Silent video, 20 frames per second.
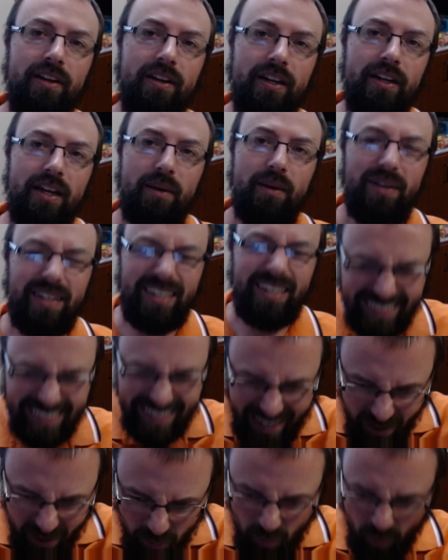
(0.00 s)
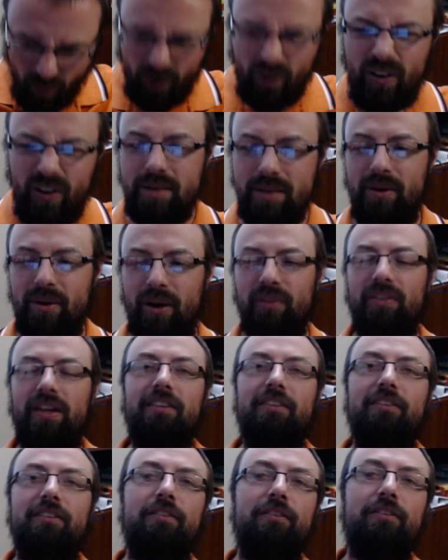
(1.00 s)
And we need to not worry about
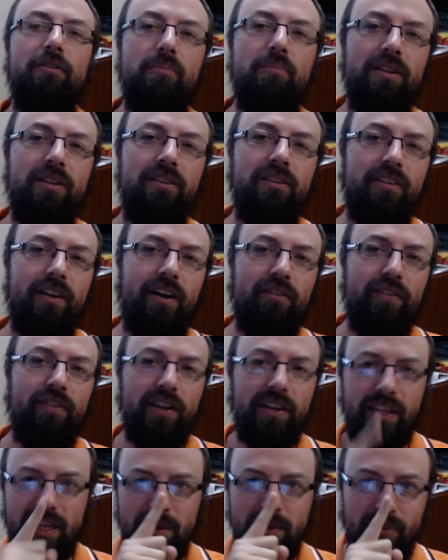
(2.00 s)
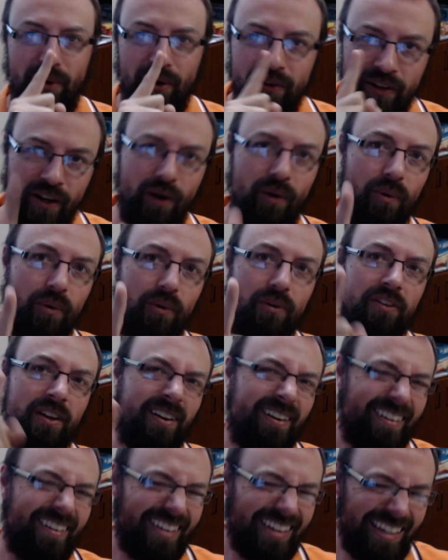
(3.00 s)
that stupid stuff and keep our nose
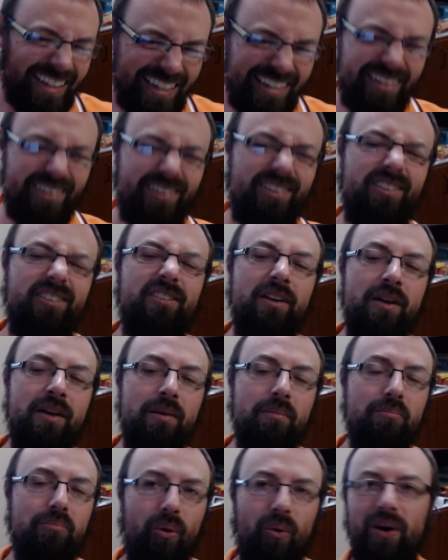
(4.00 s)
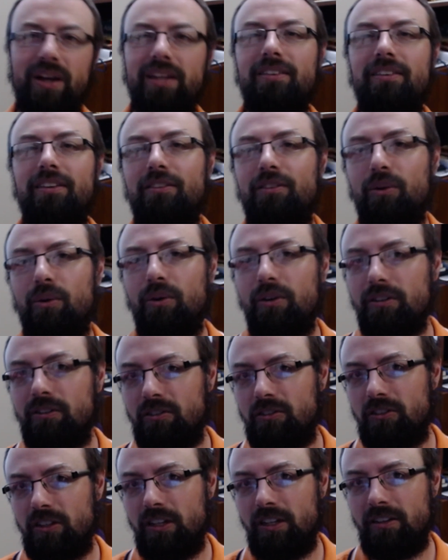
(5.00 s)
and our ears pointed towards
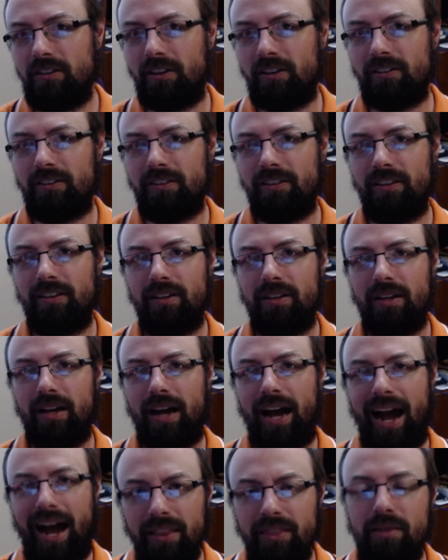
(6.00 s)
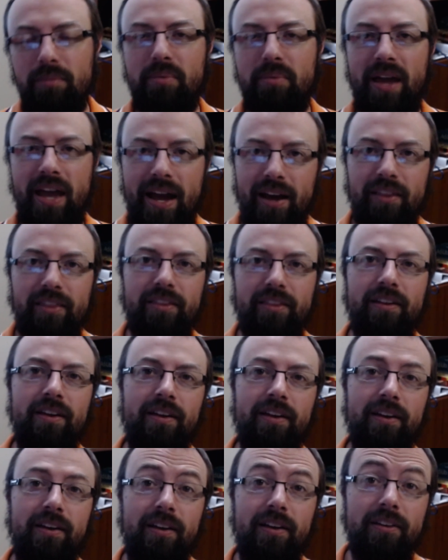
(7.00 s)
Jesus on the path
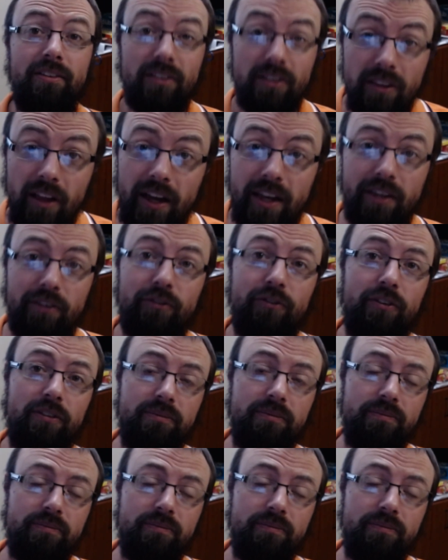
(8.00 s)
to life.